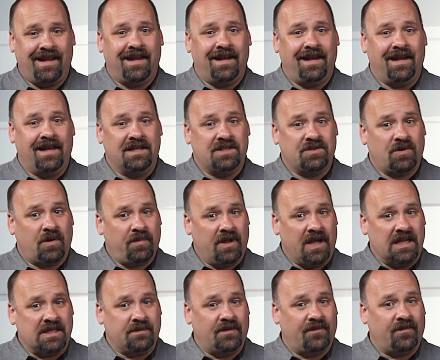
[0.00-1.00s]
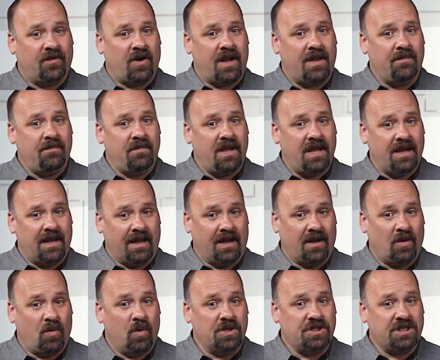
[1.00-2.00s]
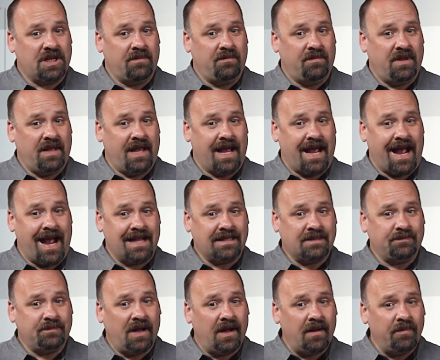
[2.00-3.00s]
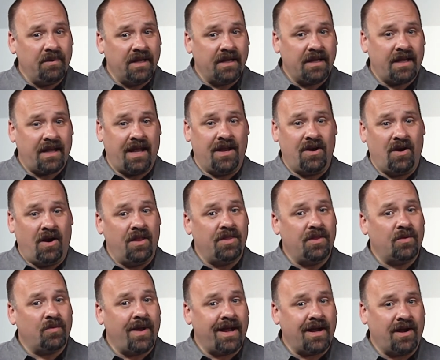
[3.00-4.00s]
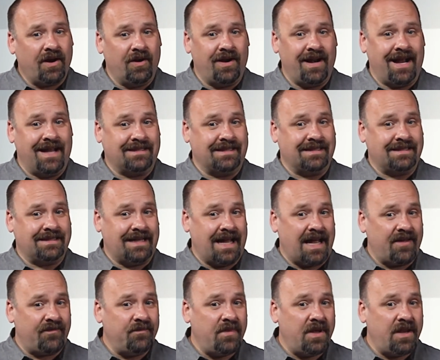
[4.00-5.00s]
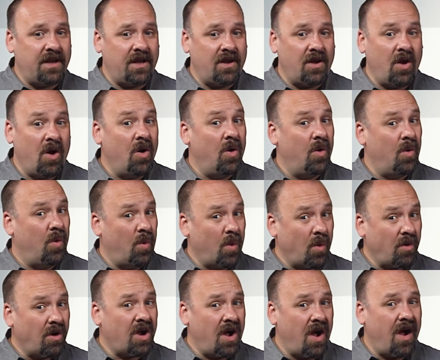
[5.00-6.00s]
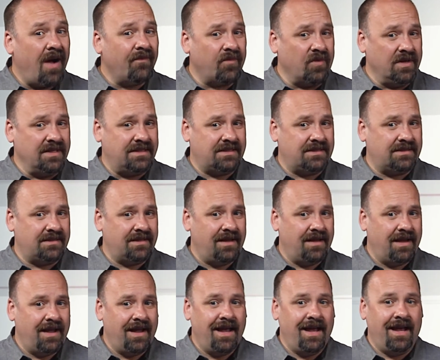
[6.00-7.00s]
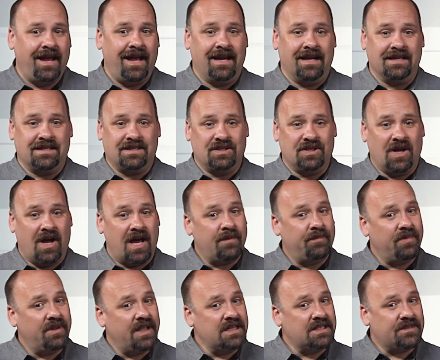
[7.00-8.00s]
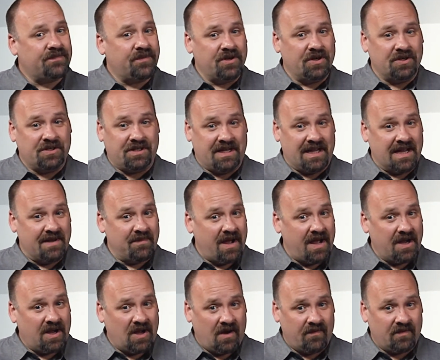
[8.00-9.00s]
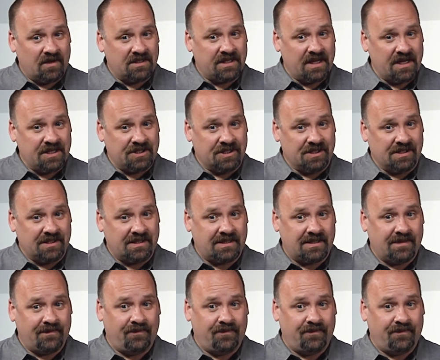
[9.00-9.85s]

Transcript: It is a replacement for a meeting, which can be as public and on the record as a staff meeting or a conference. It is not a place for your TMI conversations.